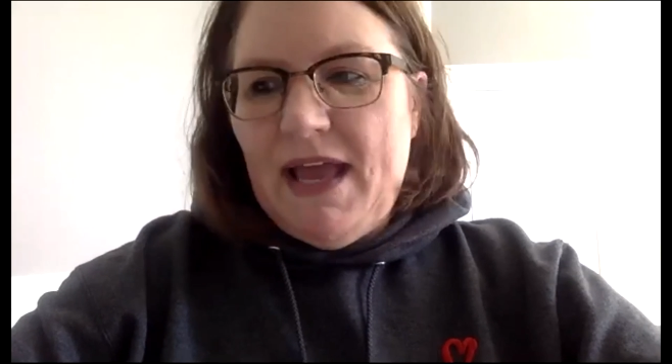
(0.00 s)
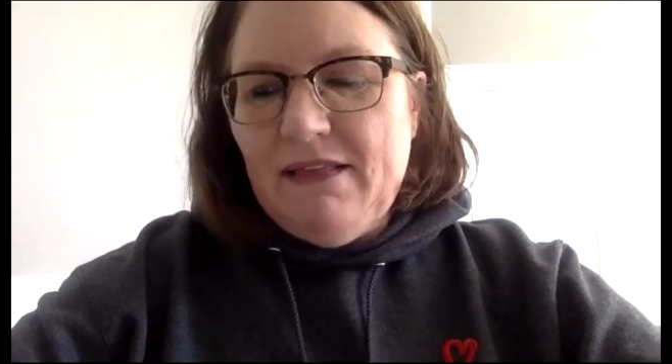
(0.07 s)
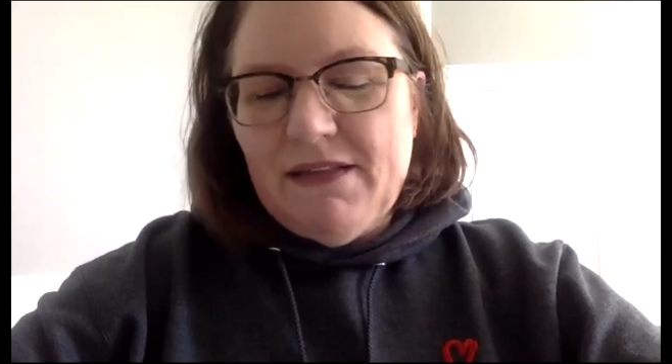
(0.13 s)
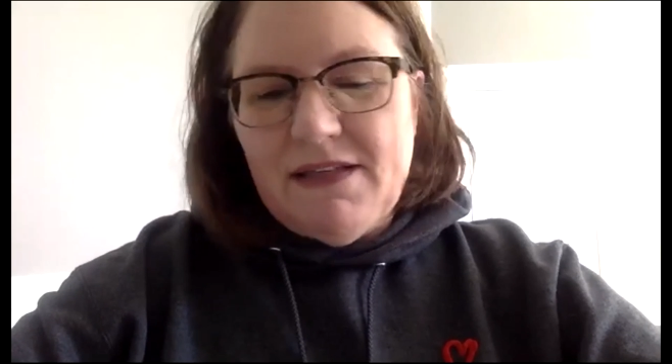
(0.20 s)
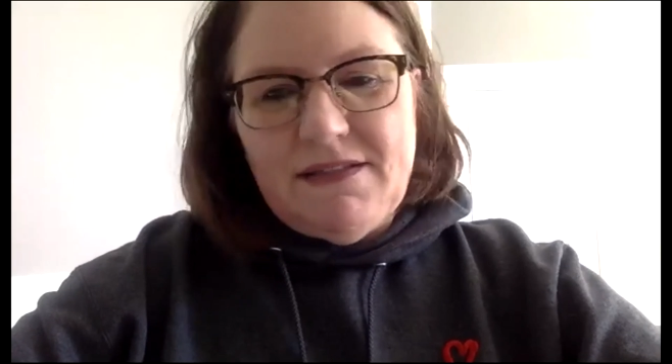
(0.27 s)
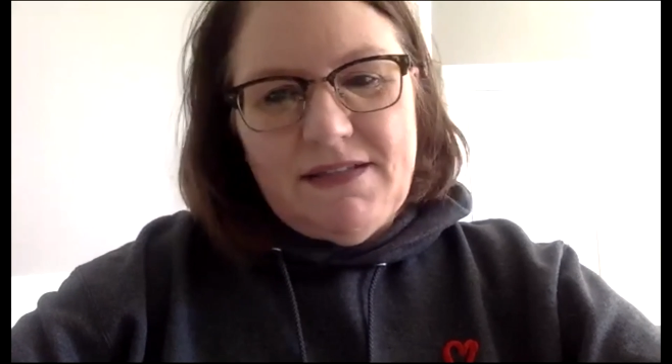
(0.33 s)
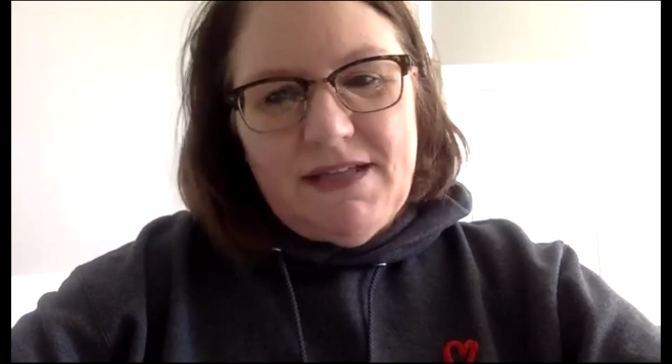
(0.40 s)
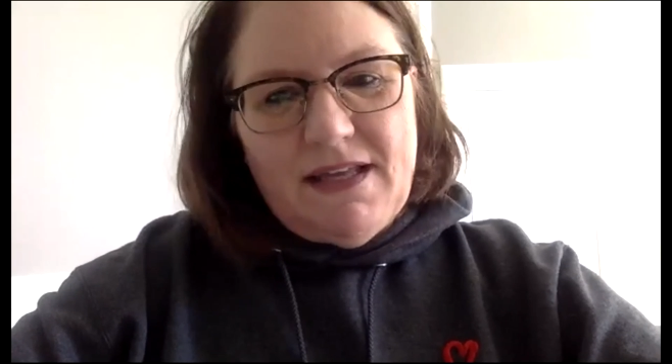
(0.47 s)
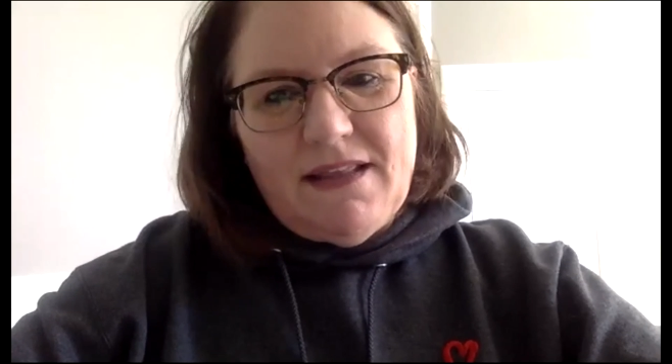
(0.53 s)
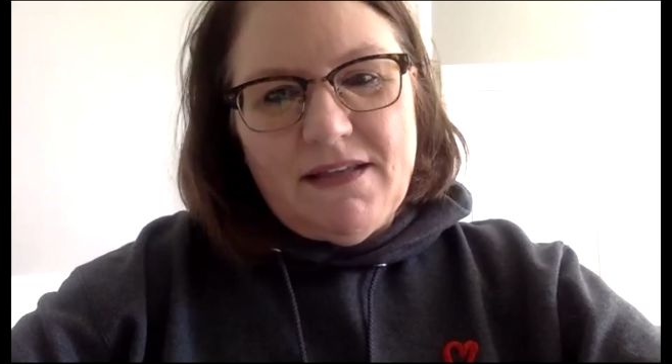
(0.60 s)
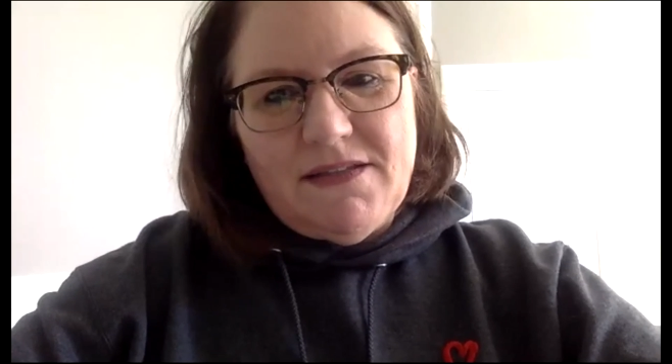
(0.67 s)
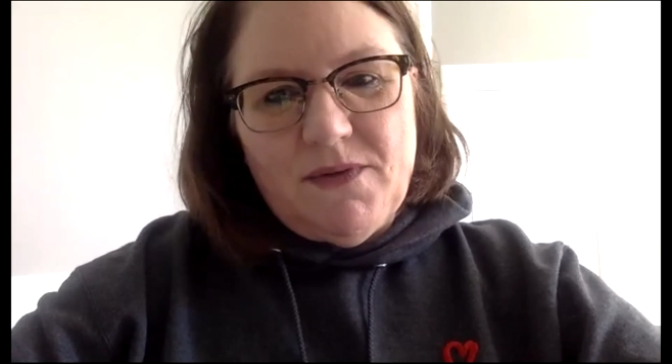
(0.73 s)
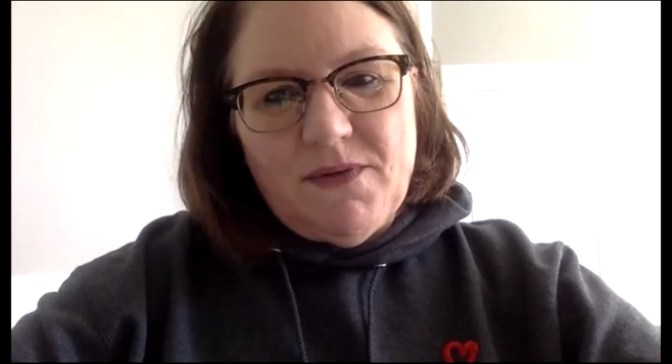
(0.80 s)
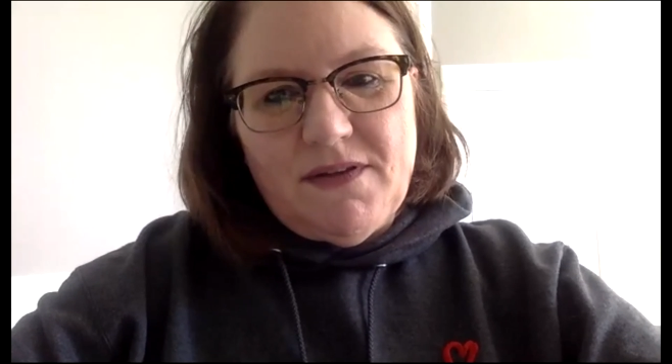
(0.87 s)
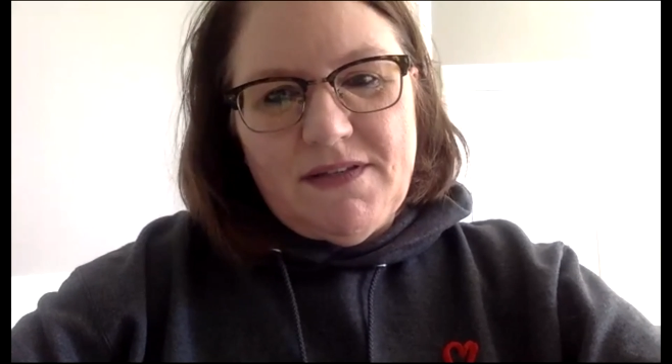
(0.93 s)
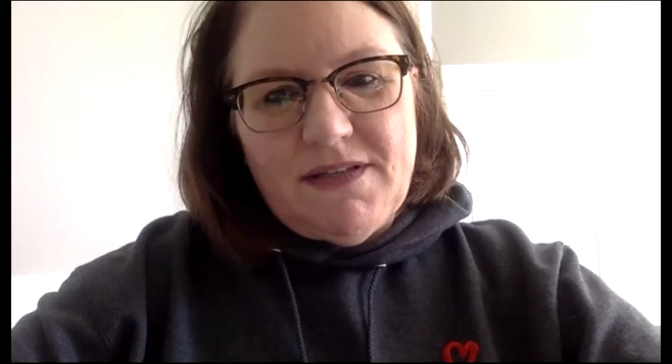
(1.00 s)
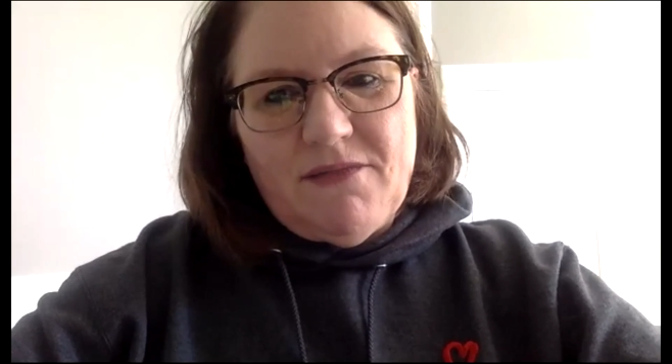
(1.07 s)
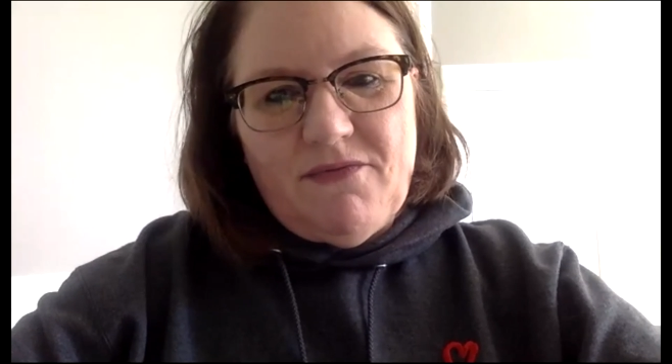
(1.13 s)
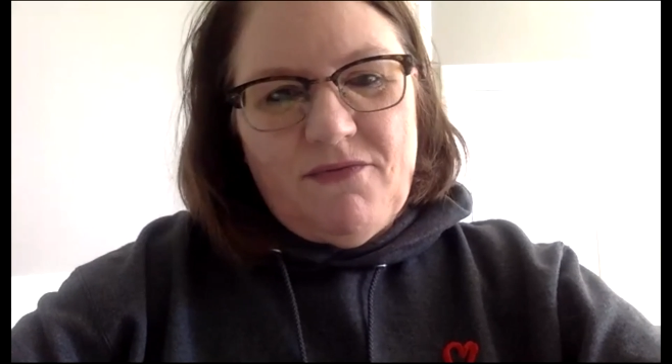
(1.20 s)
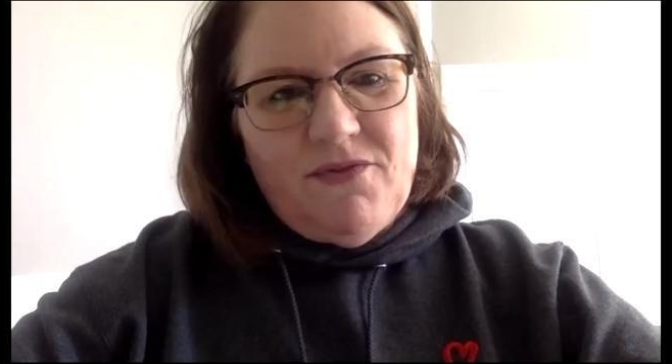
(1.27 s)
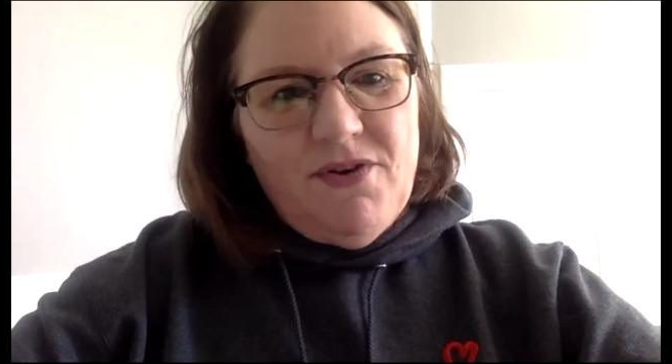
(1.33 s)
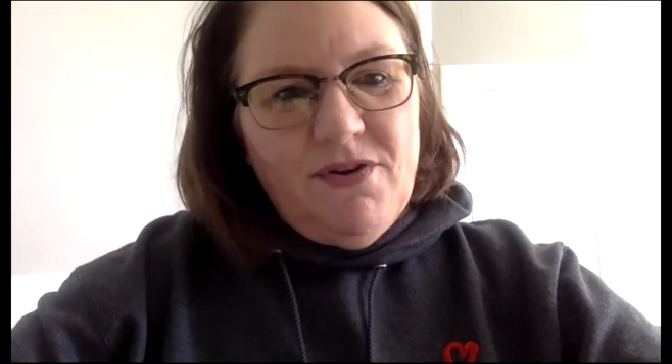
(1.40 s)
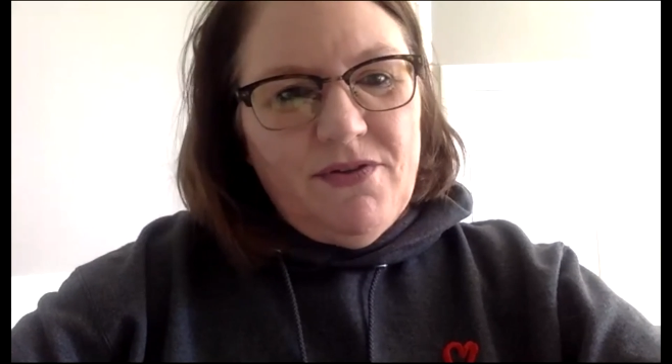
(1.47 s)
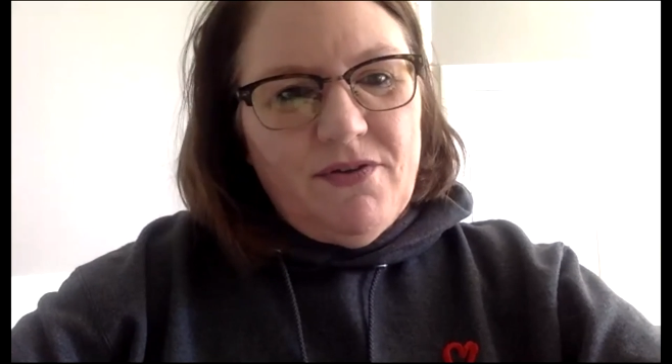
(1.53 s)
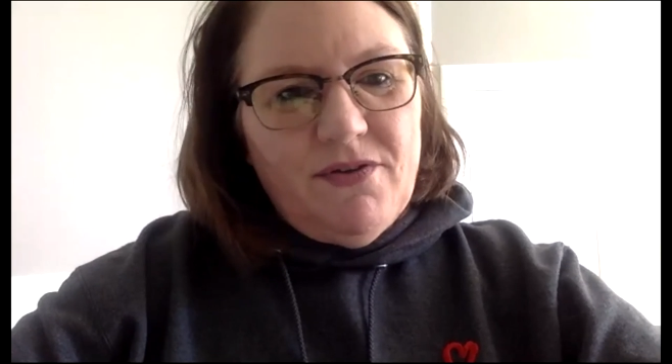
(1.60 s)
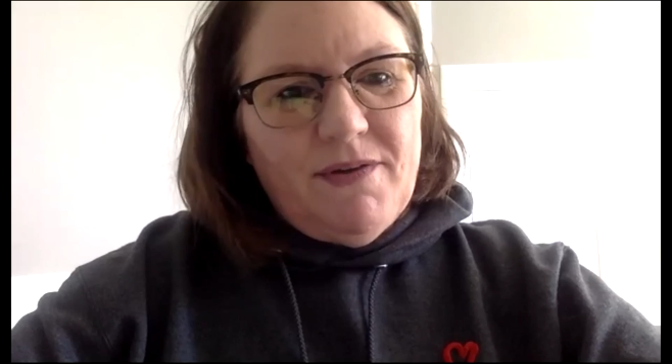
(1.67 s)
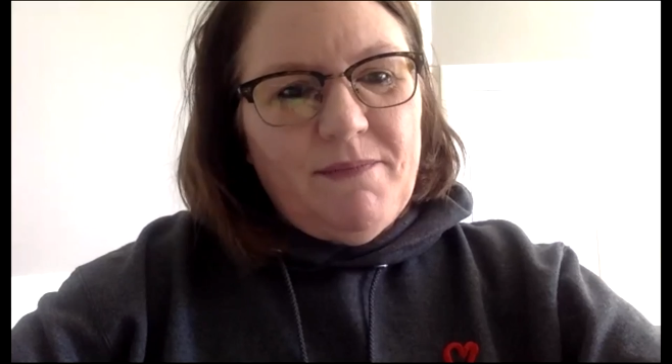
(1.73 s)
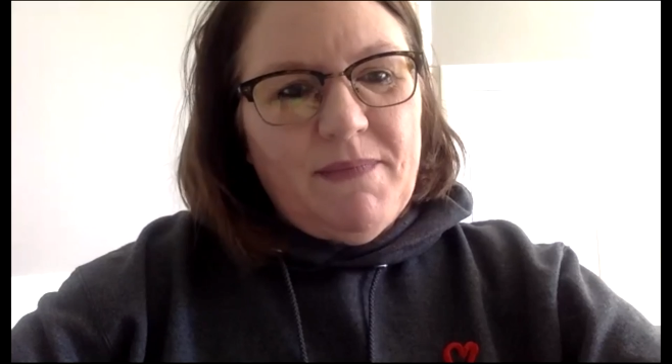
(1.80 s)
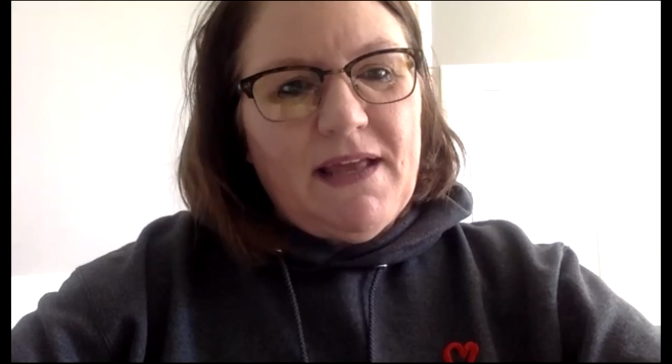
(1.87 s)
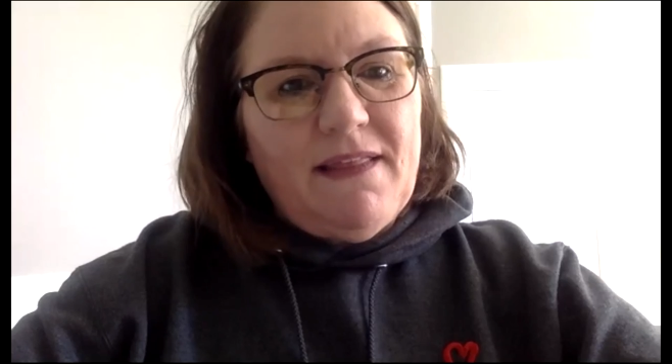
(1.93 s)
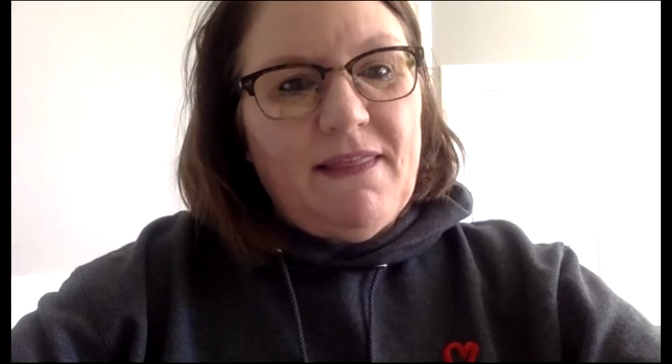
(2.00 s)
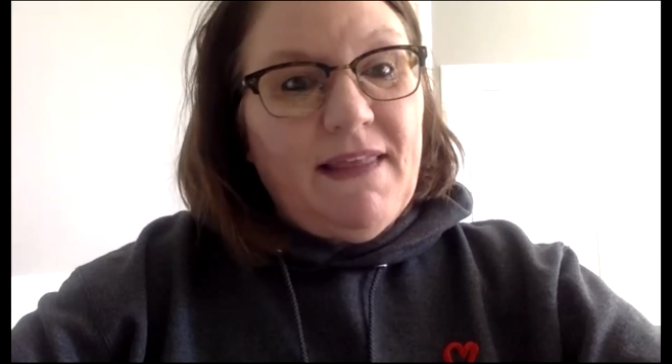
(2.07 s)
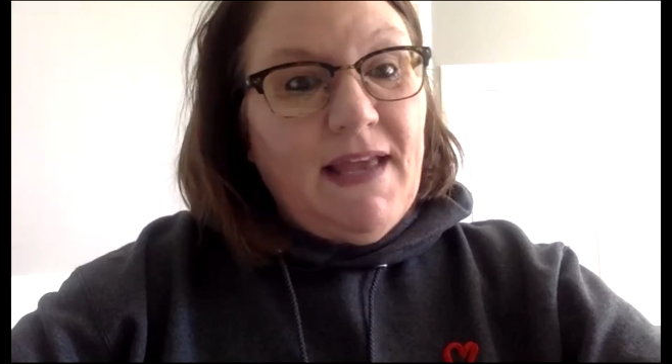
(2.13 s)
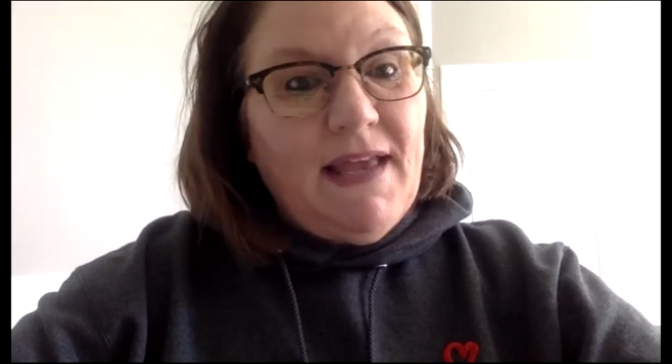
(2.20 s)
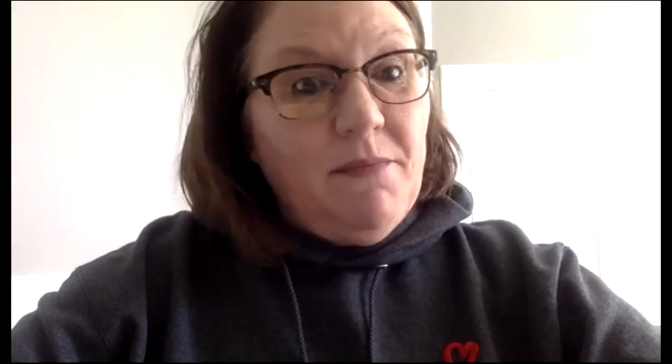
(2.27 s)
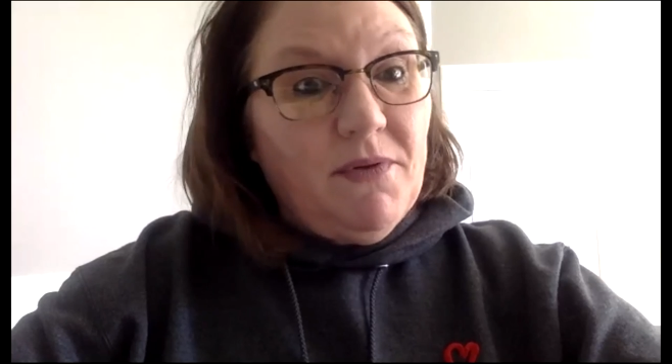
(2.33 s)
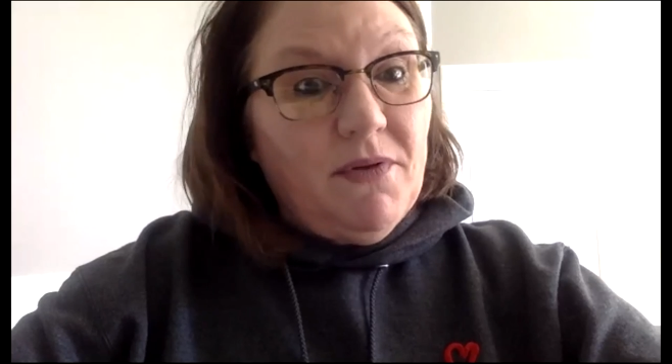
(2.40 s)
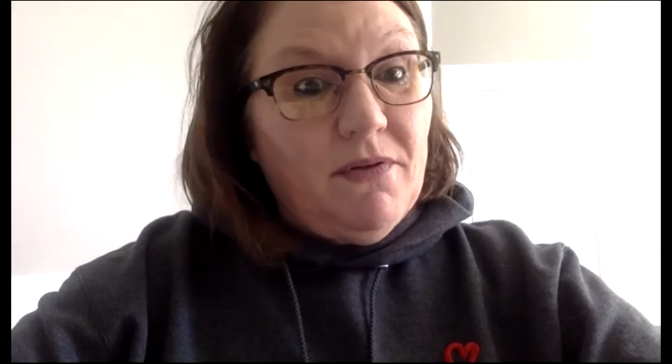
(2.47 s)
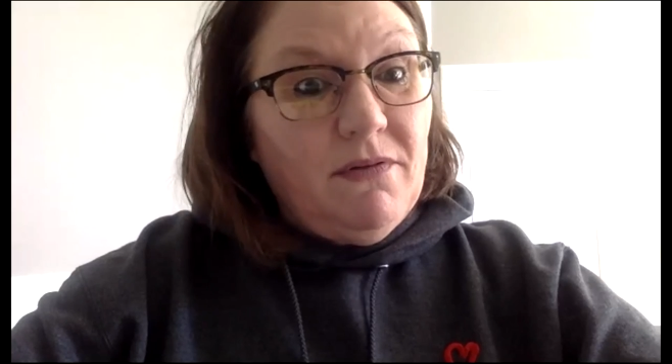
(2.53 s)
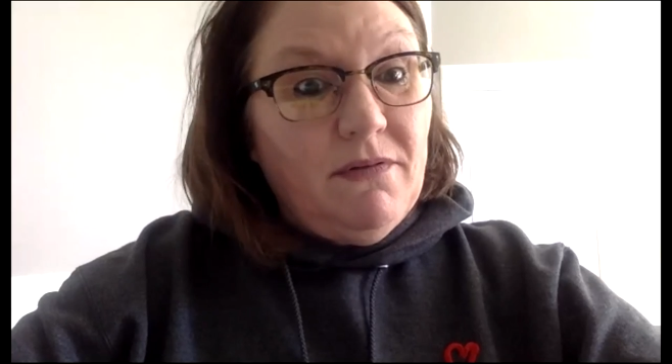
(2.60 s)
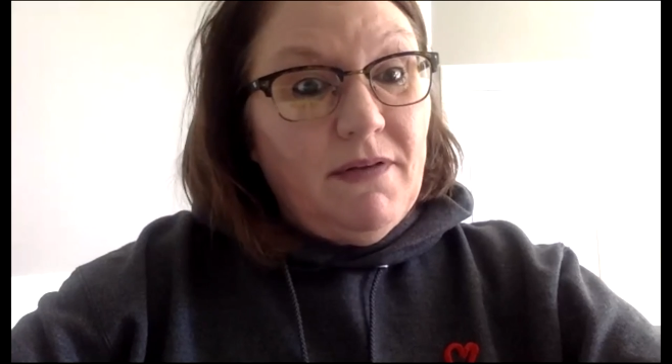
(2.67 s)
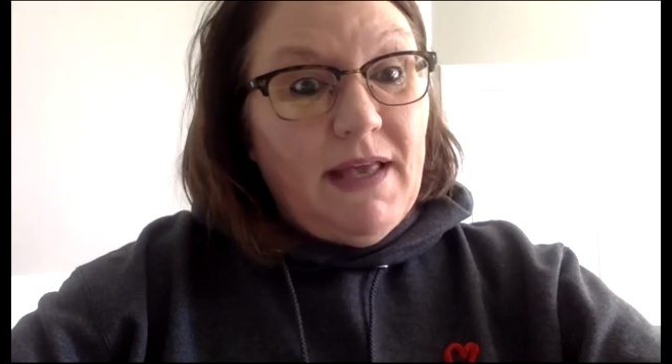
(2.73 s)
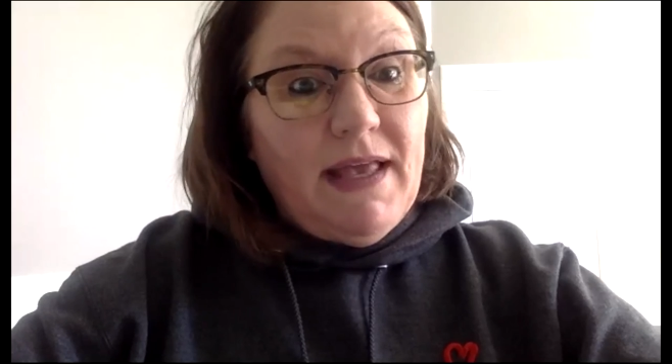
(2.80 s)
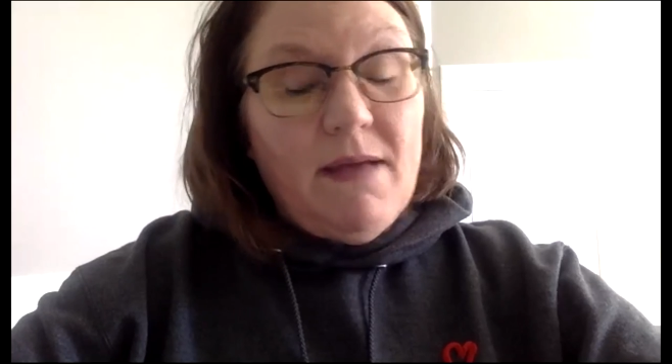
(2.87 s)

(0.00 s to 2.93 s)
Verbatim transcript: hey, let's take this one step further and make a label.